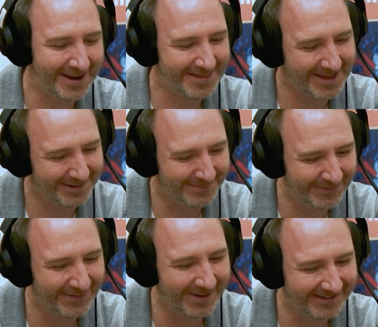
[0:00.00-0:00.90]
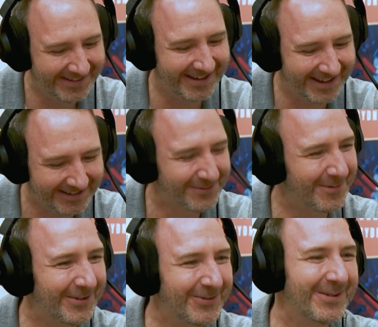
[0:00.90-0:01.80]
And then he'd move on to the next
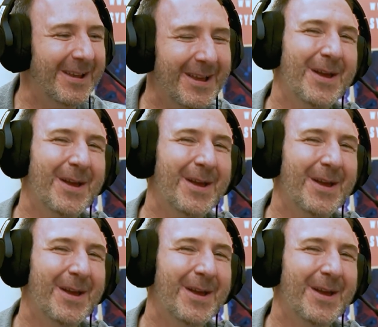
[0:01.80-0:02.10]
question.